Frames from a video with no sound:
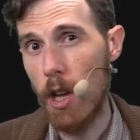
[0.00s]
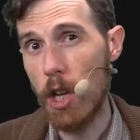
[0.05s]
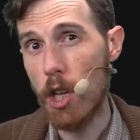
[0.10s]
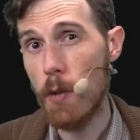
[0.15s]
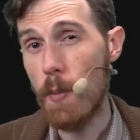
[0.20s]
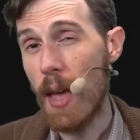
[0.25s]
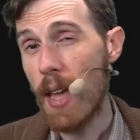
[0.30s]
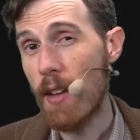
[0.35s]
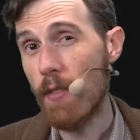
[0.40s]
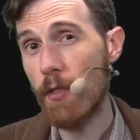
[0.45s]

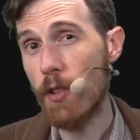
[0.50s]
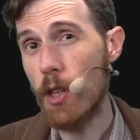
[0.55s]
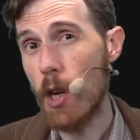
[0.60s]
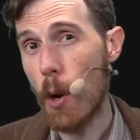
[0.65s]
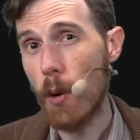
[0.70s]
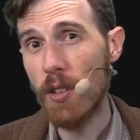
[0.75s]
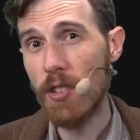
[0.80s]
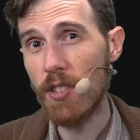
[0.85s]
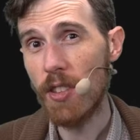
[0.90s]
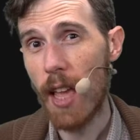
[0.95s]
You may have
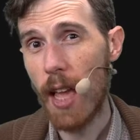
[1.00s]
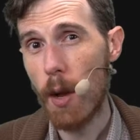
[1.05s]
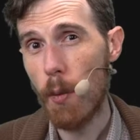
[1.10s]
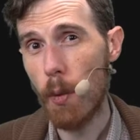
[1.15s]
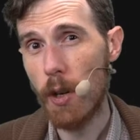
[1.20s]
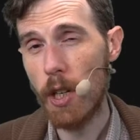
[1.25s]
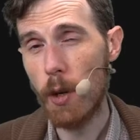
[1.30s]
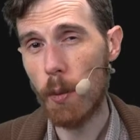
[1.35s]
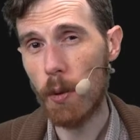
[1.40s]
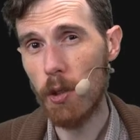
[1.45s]
noticed that
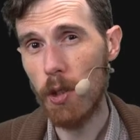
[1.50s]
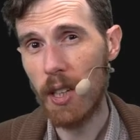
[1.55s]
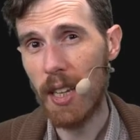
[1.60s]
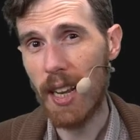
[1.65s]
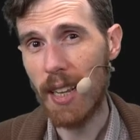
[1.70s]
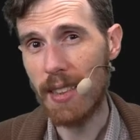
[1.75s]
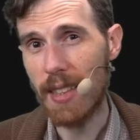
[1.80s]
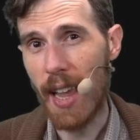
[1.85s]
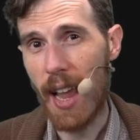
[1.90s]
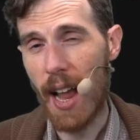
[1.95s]
when you were
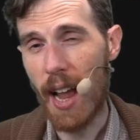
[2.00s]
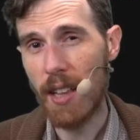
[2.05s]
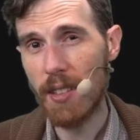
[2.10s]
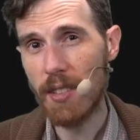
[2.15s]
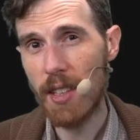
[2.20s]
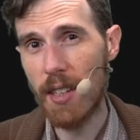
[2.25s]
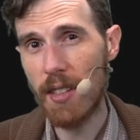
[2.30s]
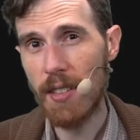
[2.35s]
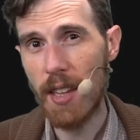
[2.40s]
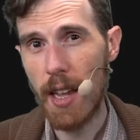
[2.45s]
looking at the
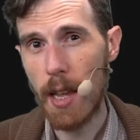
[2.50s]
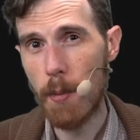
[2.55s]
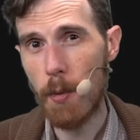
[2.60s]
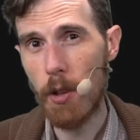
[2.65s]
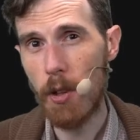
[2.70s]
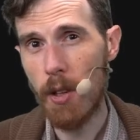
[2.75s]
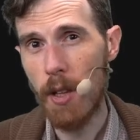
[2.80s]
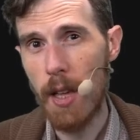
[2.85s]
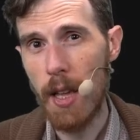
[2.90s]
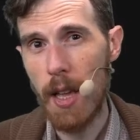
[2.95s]
ASCII
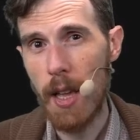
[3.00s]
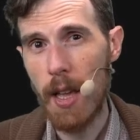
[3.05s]
table